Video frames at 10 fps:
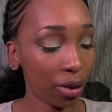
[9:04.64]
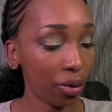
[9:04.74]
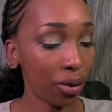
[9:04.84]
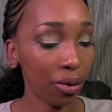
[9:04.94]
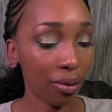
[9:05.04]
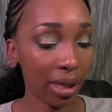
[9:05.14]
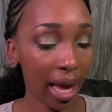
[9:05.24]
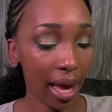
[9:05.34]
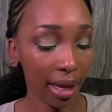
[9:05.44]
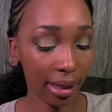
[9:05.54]
to use
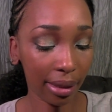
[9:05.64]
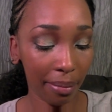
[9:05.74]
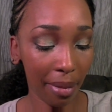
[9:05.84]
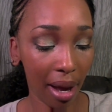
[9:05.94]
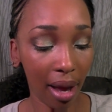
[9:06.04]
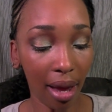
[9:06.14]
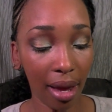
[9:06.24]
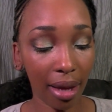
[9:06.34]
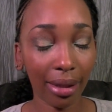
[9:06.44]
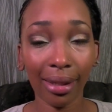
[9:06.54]
as my
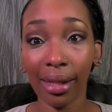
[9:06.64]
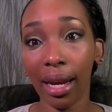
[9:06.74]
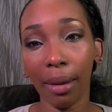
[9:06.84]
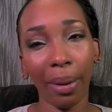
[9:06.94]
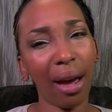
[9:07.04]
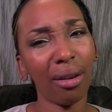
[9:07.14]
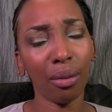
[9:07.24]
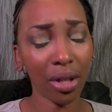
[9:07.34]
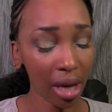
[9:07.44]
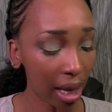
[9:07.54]
setting powder,
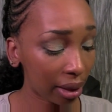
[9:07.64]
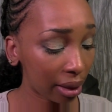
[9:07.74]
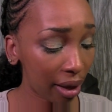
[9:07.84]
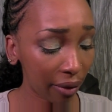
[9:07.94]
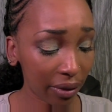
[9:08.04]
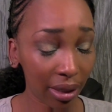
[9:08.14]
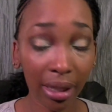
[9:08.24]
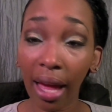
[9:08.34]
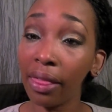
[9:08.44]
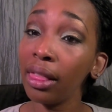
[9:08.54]
which I love to
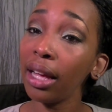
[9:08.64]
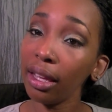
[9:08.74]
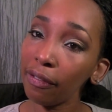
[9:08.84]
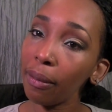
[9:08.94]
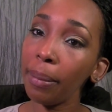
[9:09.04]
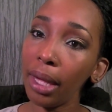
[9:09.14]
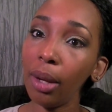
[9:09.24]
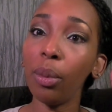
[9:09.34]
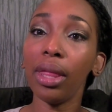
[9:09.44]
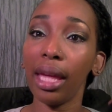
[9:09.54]
death. Lucky for me,
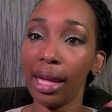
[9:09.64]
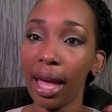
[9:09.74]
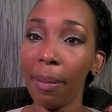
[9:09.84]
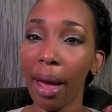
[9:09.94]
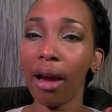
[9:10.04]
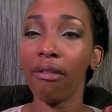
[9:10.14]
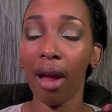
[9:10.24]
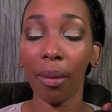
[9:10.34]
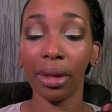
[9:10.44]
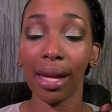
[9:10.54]
when they came back
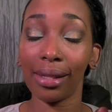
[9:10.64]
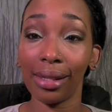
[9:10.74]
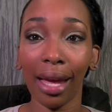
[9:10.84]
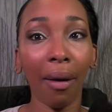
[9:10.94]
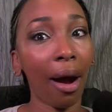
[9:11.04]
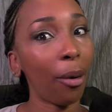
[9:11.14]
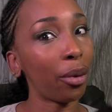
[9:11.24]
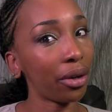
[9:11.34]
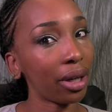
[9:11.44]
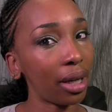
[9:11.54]
around with that sale, I
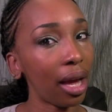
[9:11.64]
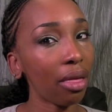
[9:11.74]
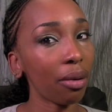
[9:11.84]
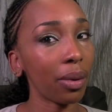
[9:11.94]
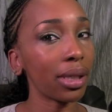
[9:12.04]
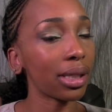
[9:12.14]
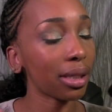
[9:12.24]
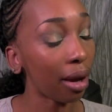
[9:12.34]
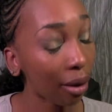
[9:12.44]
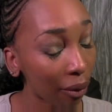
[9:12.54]
ordered another one,
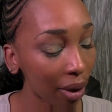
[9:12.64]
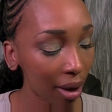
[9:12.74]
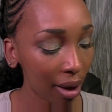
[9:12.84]
so